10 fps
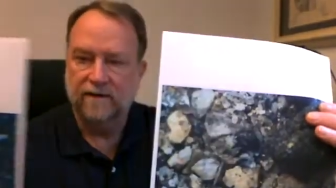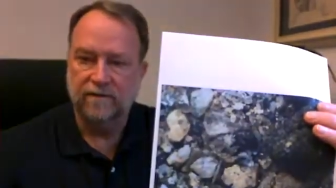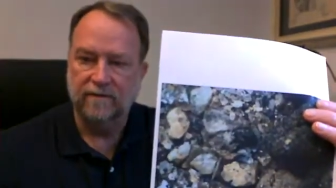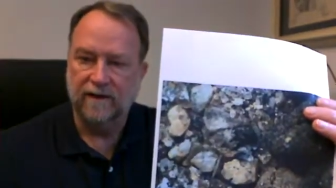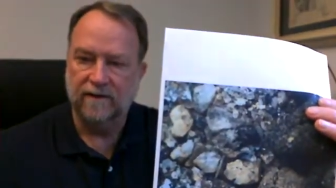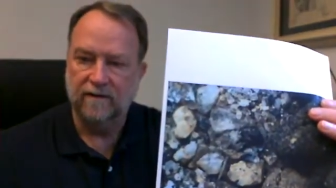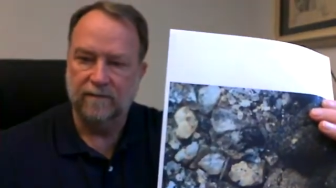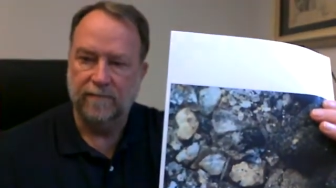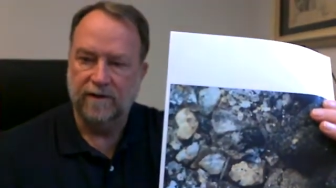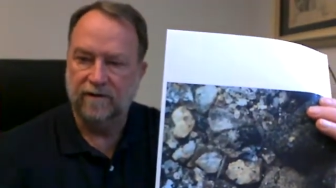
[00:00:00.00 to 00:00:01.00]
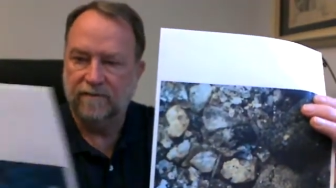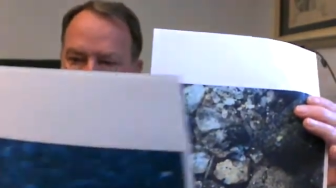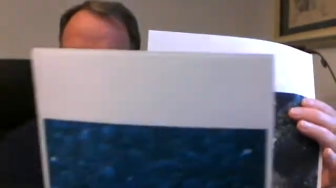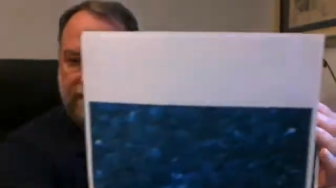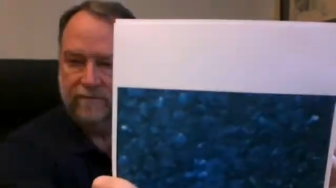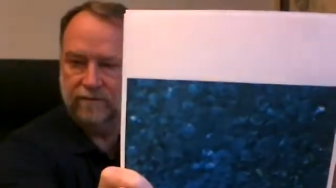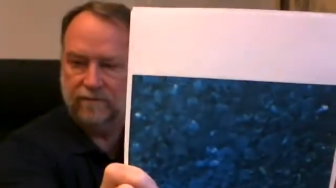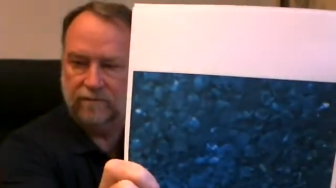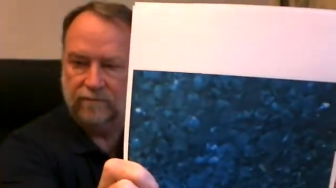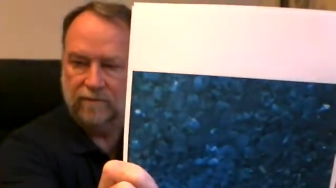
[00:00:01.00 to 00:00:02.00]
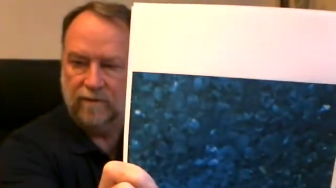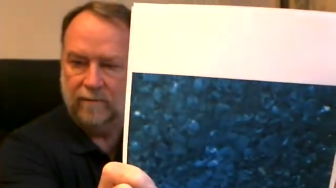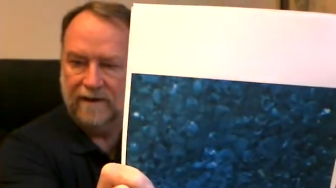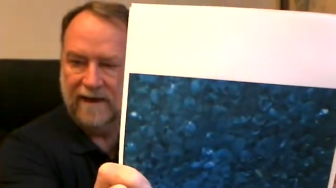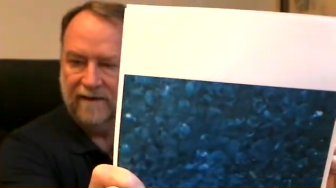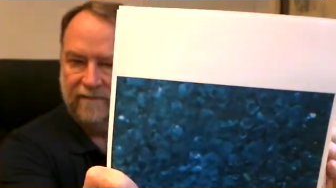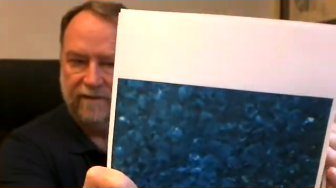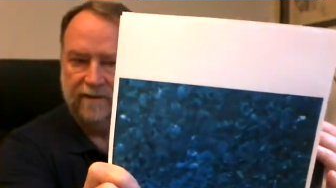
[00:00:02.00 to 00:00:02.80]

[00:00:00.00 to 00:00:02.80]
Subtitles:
You can kind of compare that to what we have